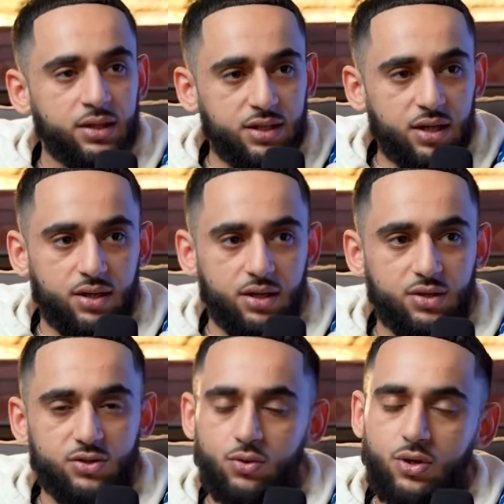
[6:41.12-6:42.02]
Exactly. Yeah.
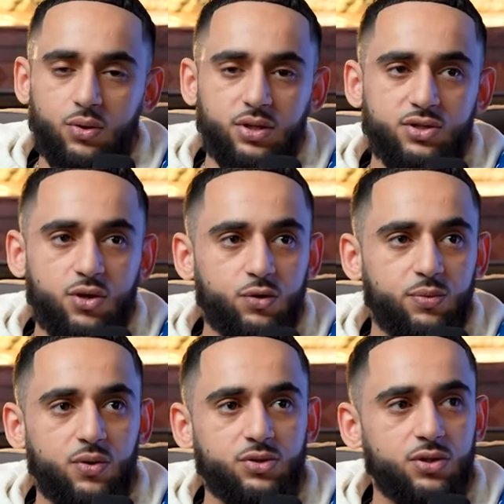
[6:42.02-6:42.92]
So gold is gold,
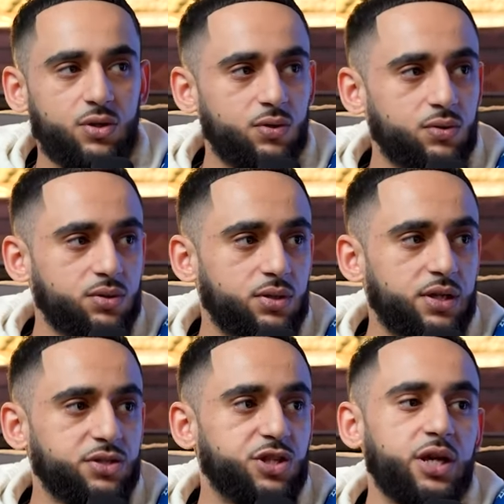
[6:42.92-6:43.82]
bro. So
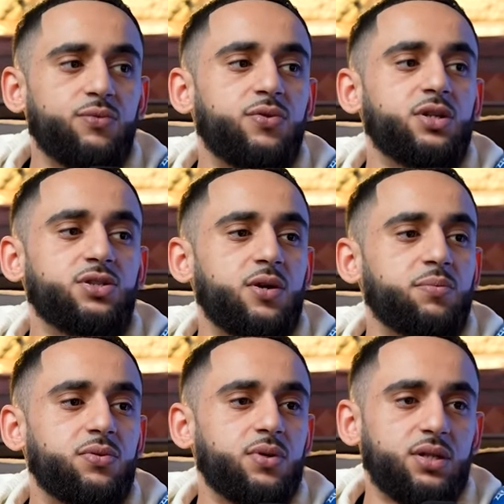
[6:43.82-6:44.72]
this chain, for
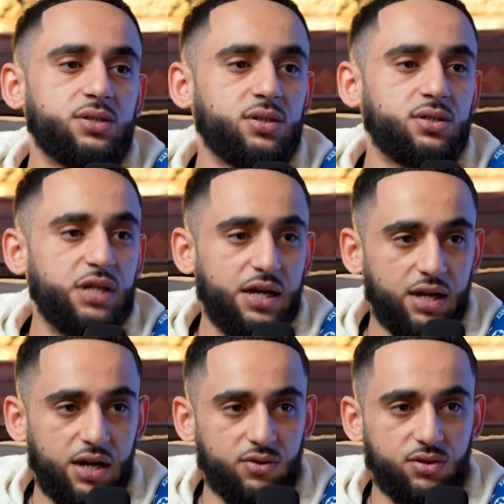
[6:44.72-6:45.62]
example, it's a 10
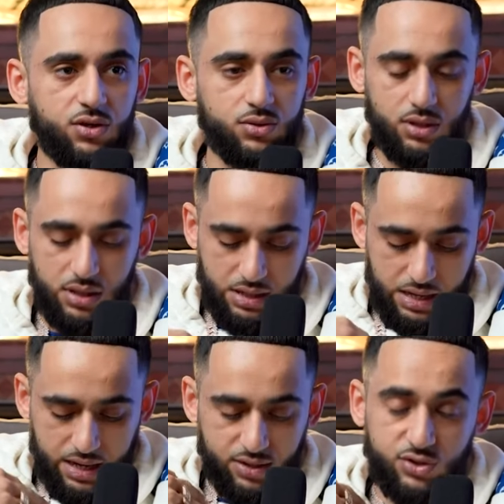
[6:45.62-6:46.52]
karat gold,
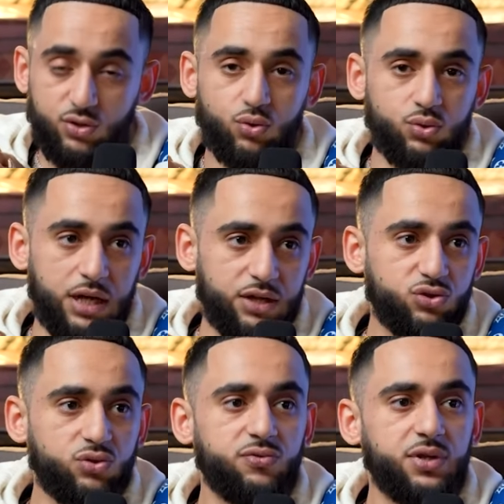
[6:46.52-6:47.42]
and it's all
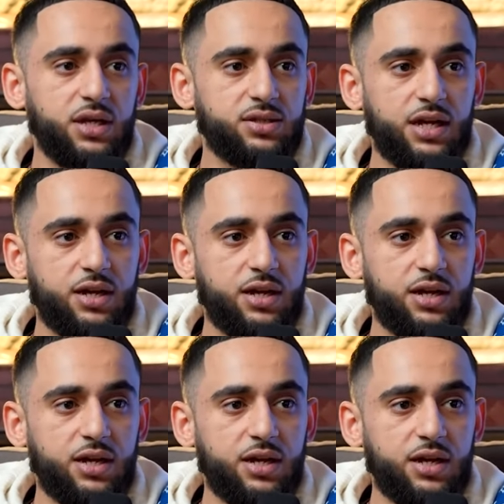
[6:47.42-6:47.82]
natural VS